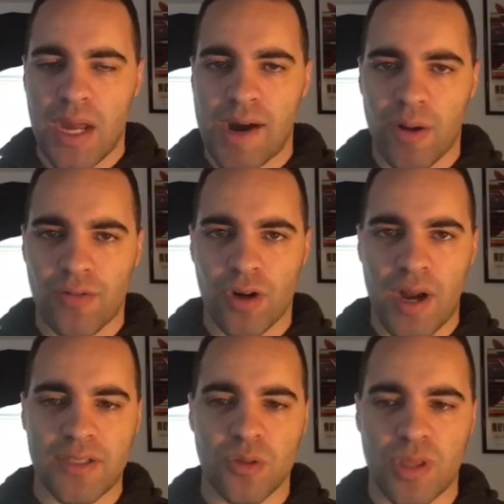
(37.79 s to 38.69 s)
However,
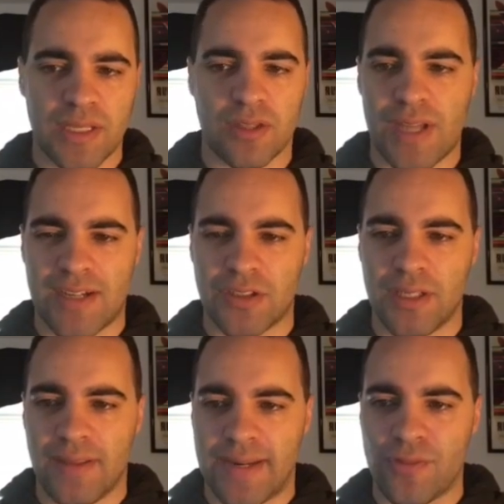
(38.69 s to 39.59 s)
I do think there's
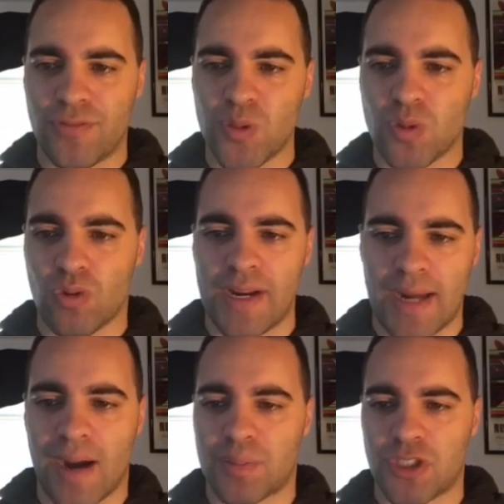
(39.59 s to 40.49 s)
actually like a few great
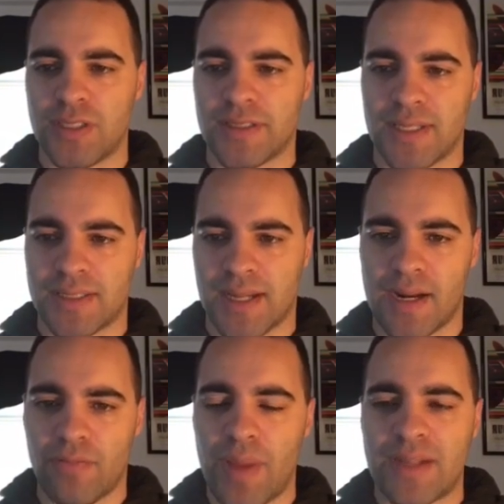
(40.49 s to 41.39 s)
options, and it's kind
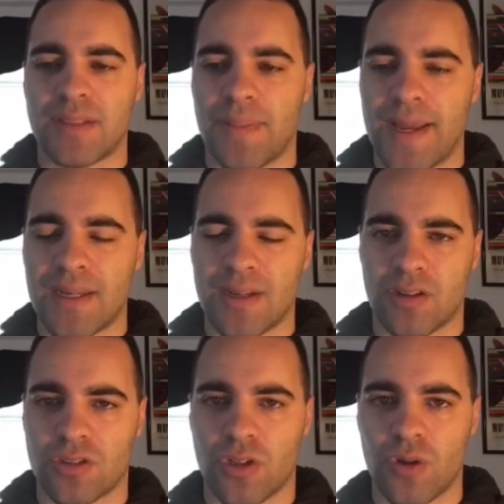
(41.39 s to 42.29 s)
of meta dependent. And
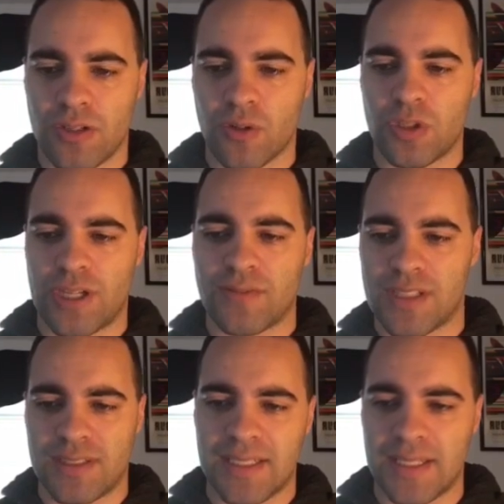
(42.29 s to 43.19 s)
also, we just have to
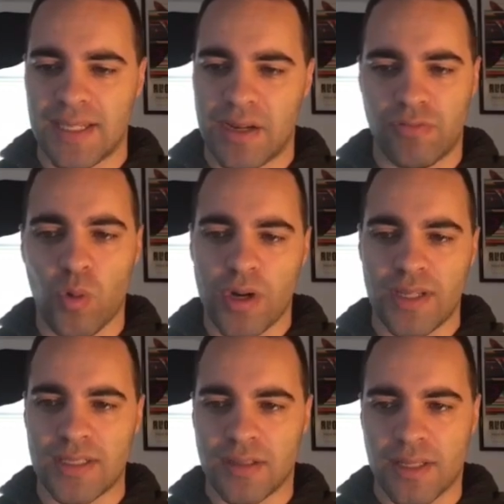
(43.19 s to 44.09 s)
see if one of
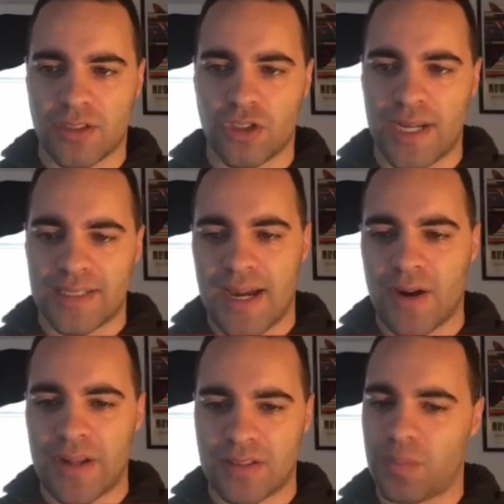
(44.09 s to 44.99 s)
these lists shakes
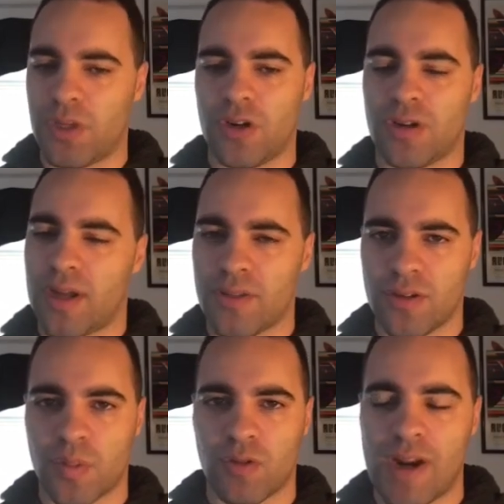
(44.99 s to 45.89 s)
out as superior to the
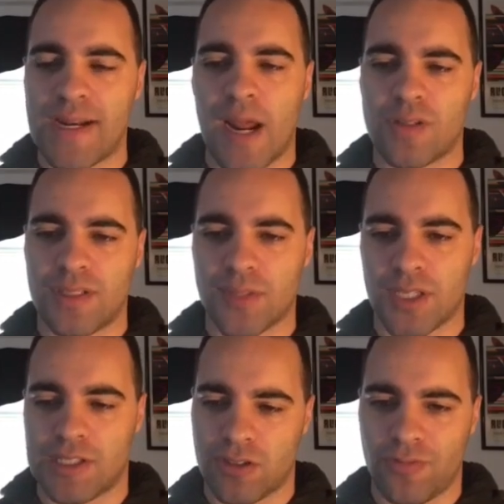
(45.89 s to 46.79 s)
others. But right now it seems
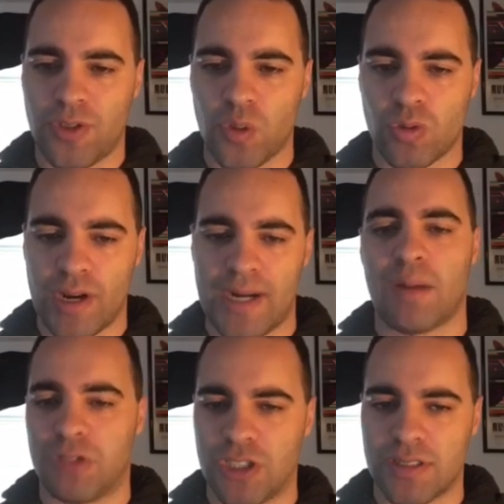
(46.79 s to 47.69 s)
like there's a few great
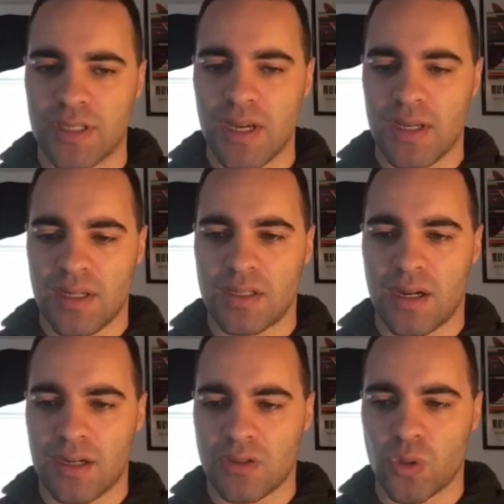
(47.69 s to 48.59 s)
options
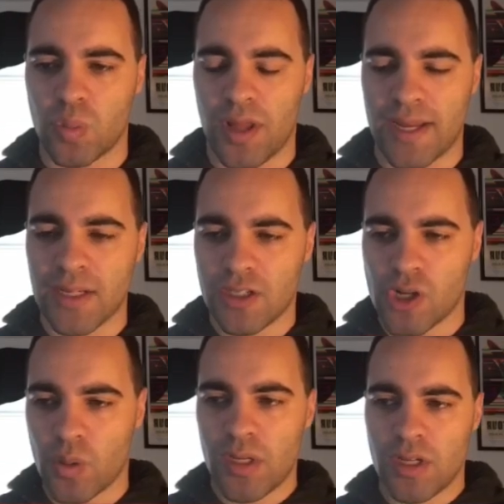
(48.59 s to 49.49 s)
to play.
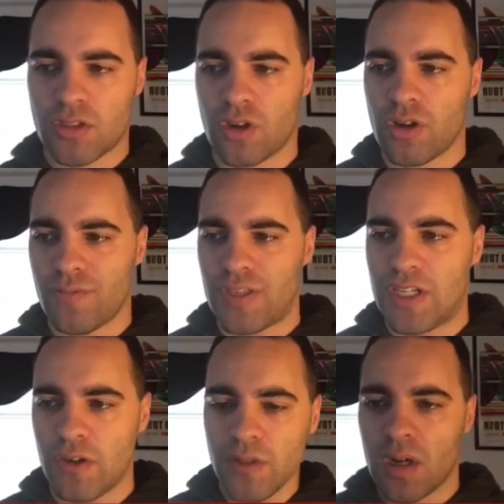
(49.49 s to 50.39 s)
So starting off
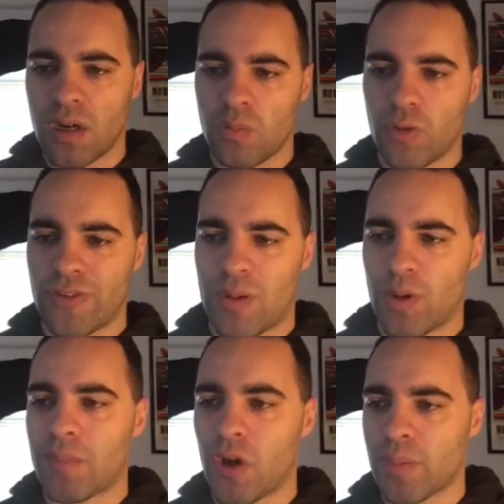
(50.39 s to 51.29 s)
here, we've got
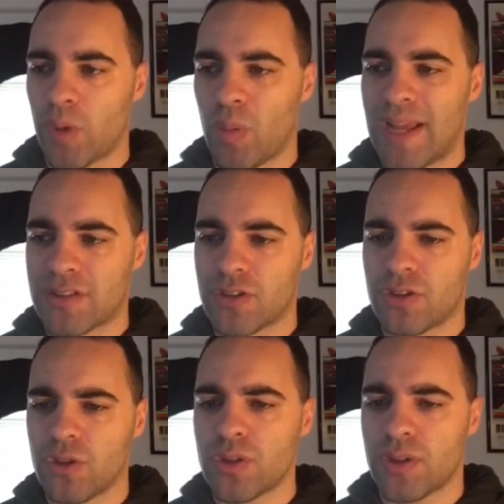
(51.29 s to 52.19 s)
what I'm calling Bowmaster
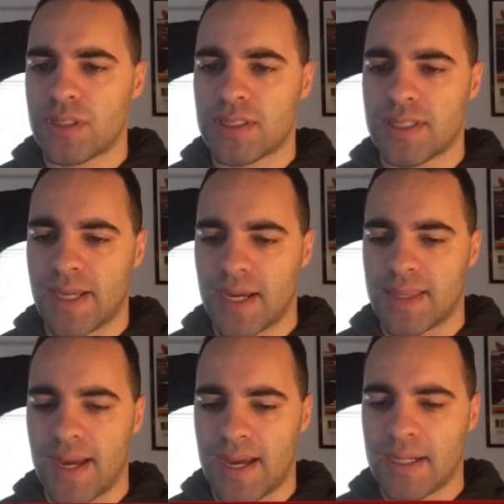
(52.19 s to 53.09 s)
Zoo. So this is a deck
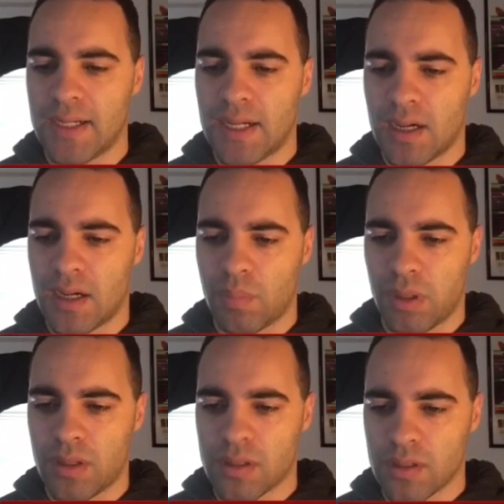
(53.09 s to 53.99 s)
that
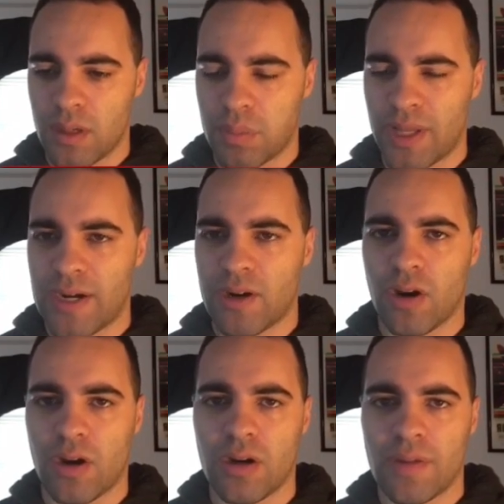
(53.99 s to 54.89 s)
a player
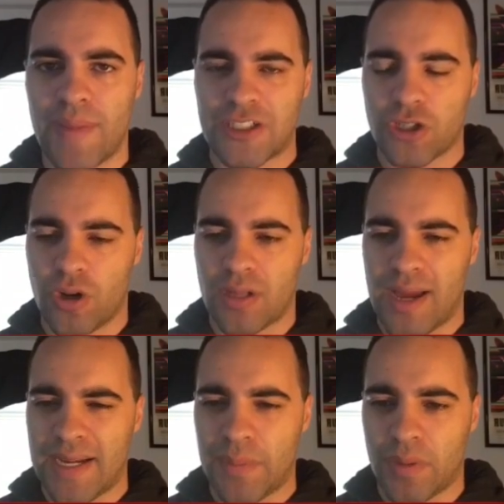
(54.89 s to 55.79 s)
on Magic
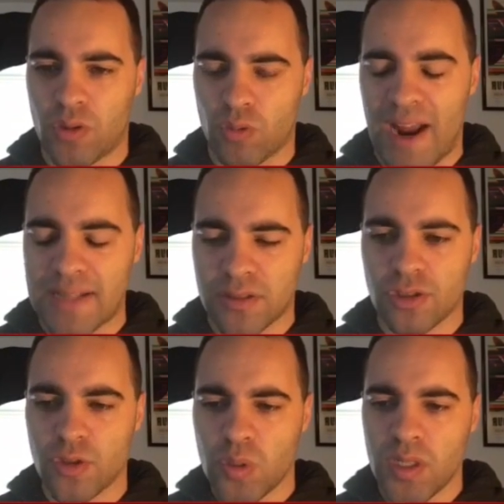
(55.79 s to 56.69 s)
Online named the Rat
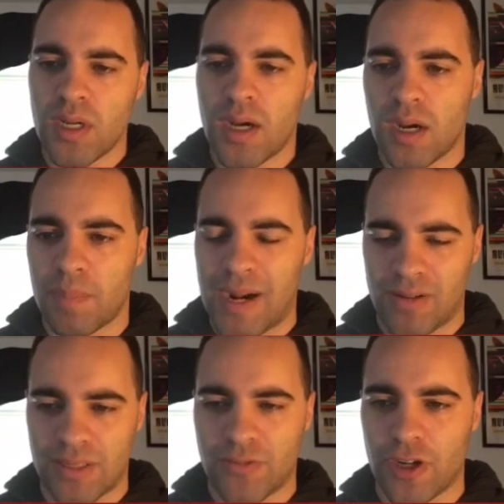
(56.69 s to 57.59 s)
Zoo
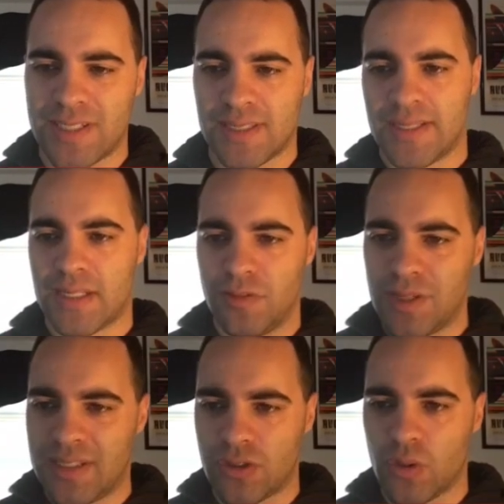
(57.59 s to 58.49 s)
pilots very
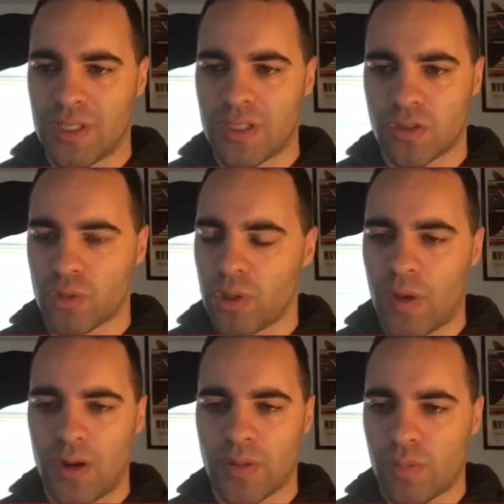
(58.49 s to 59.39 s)
successfully. So he does really
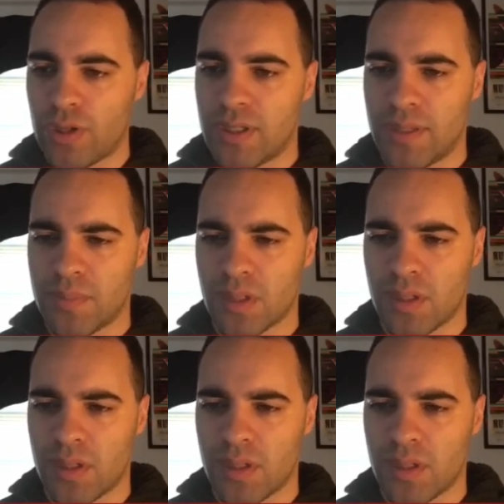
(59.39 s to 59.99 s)
well in prelims.